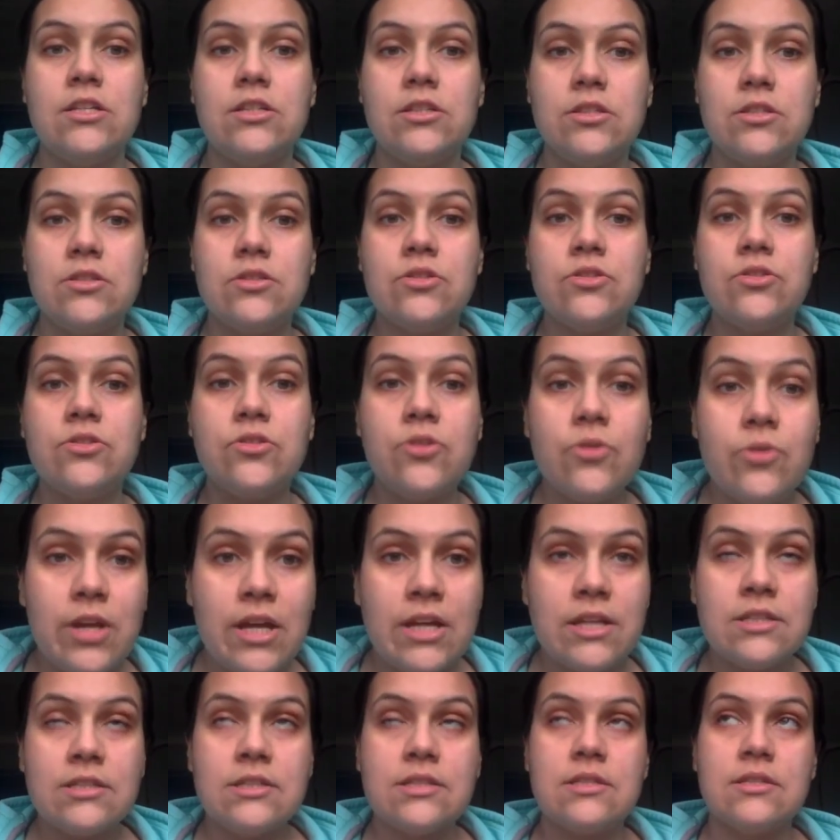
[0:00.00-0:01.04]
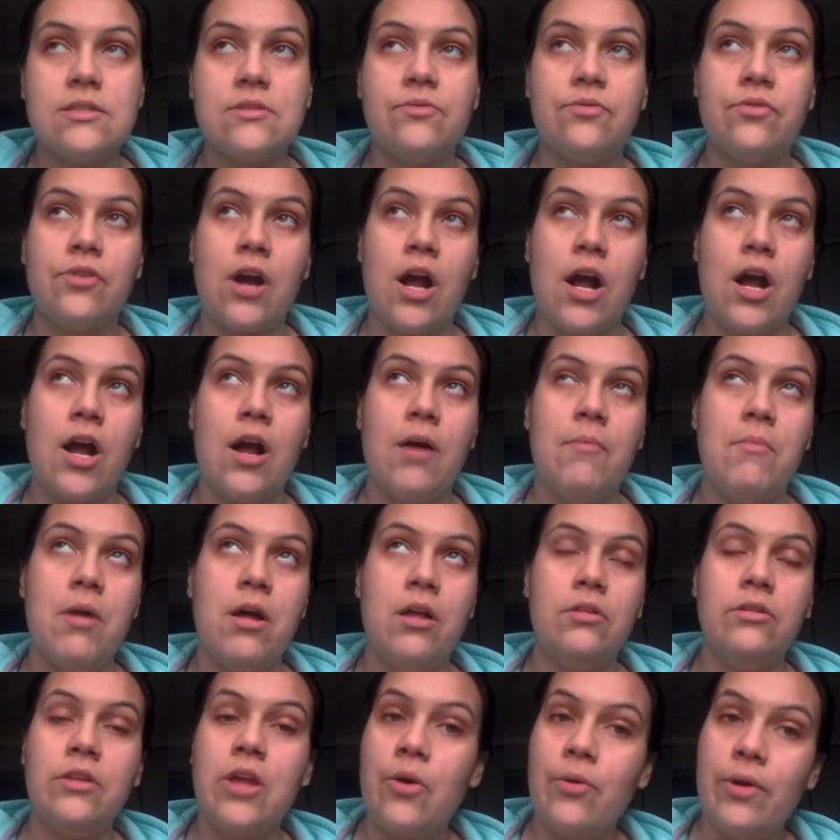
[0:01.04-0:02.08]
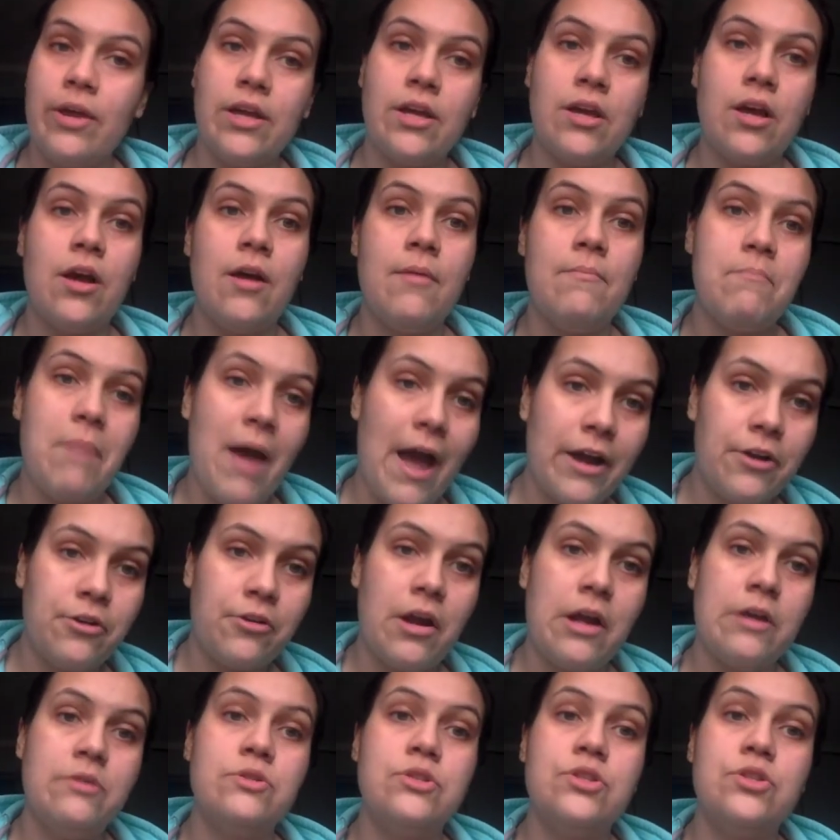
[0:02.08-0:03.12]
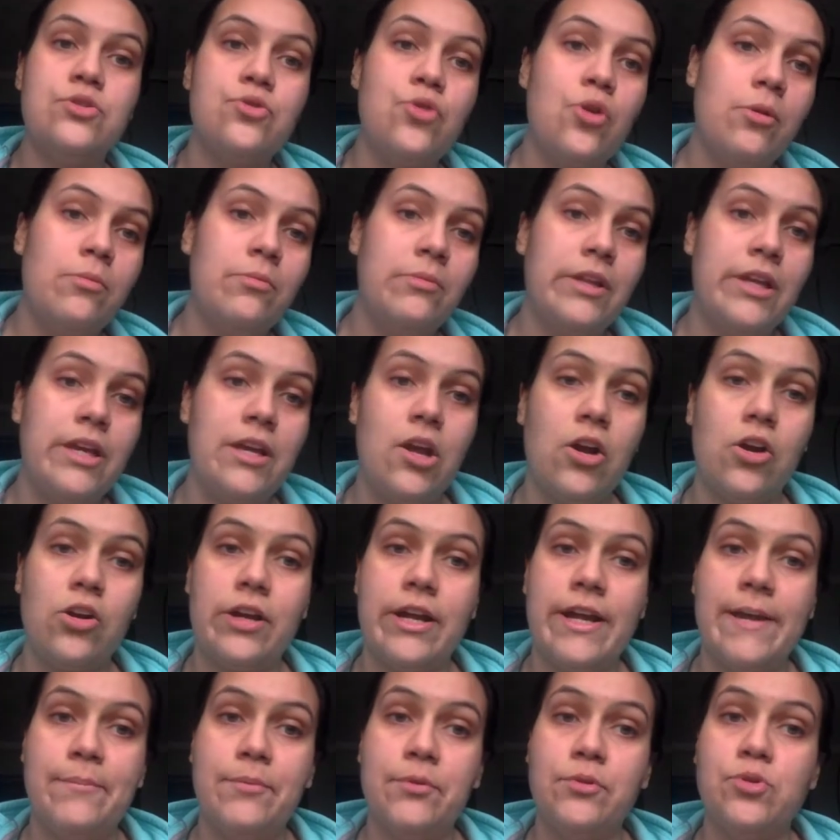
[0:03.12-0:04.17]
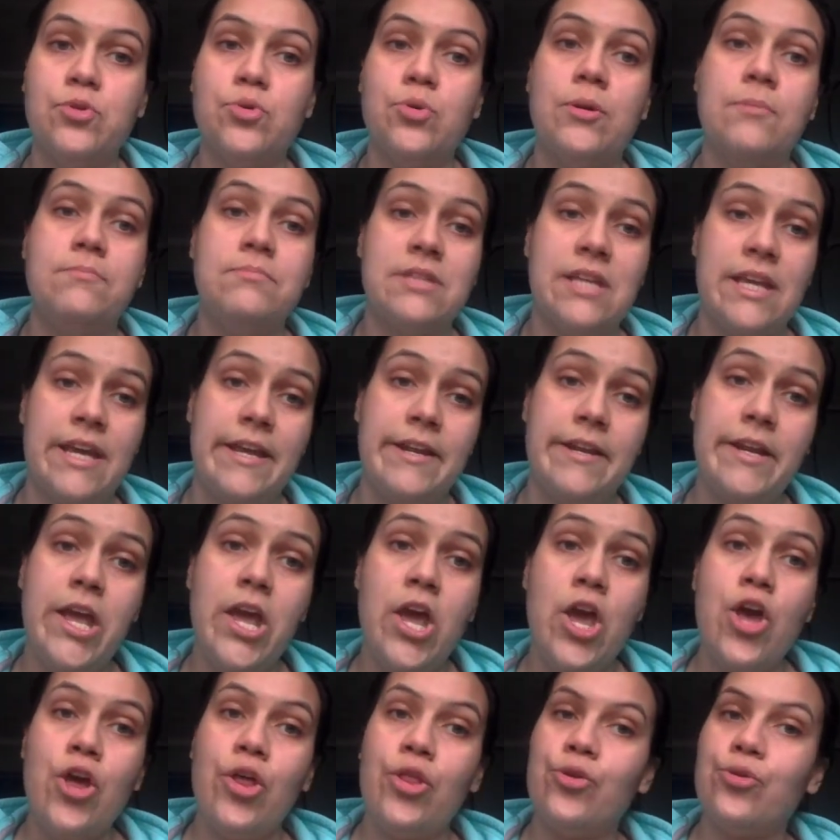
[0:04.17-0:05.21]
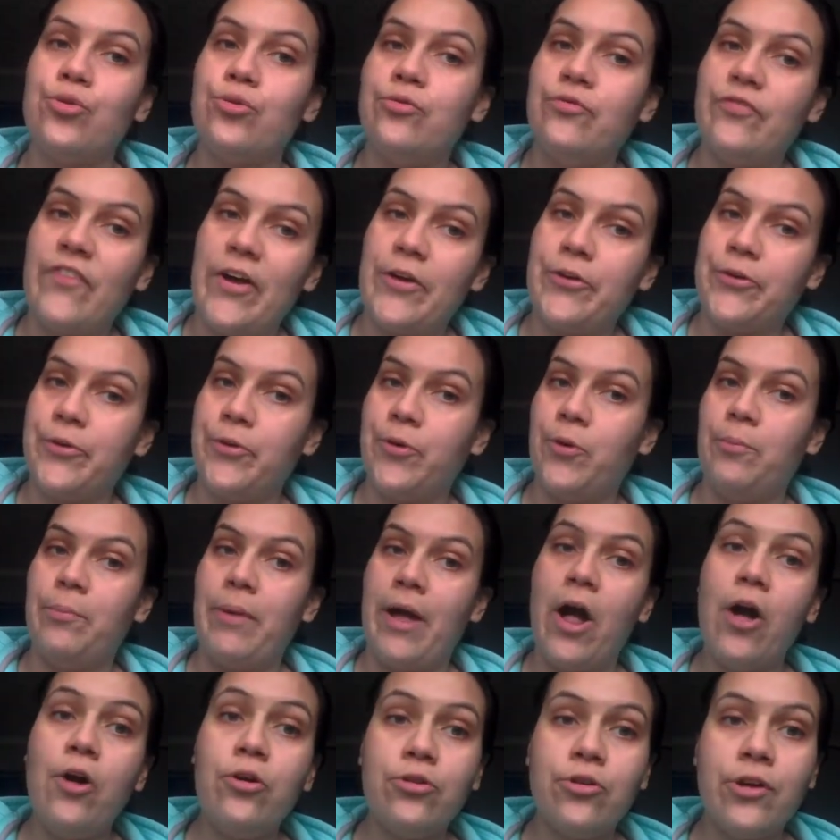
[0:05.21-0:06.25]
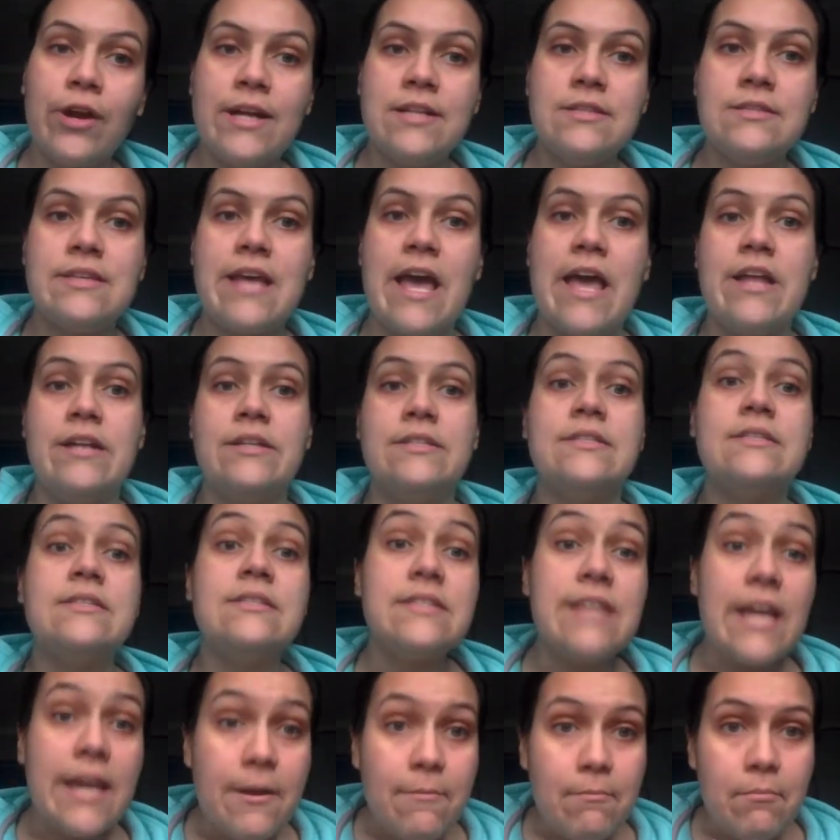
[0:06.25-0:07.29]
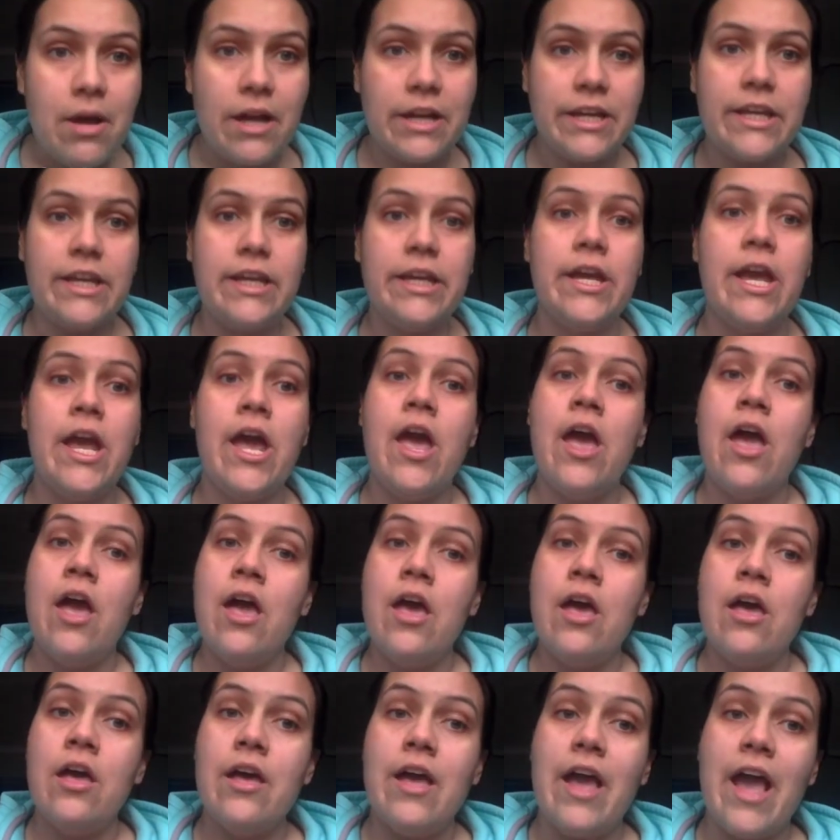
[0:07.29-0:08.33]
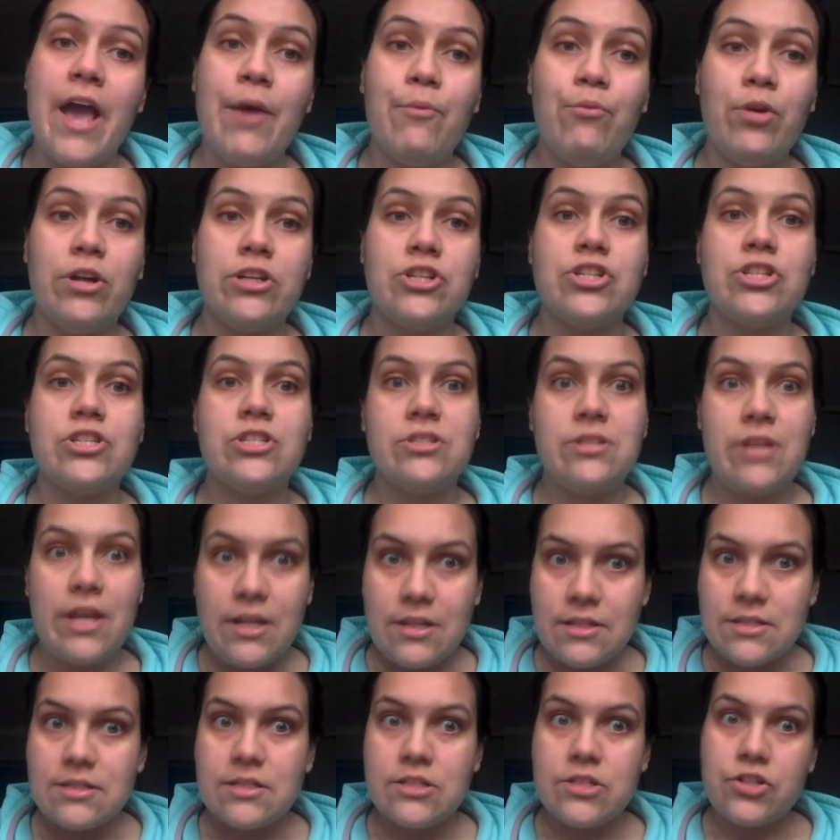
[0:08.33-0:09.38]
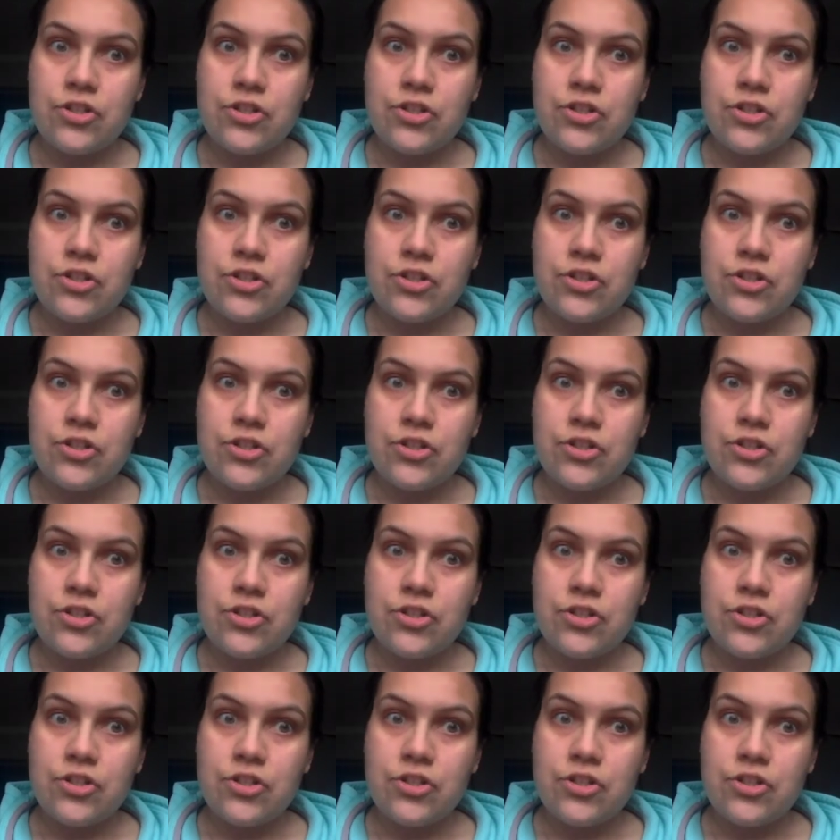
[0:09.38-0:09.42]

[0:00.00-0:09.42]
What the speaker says: students from low-income backgrounds normally are able to obtain through federal Pell Grants, and state money in which states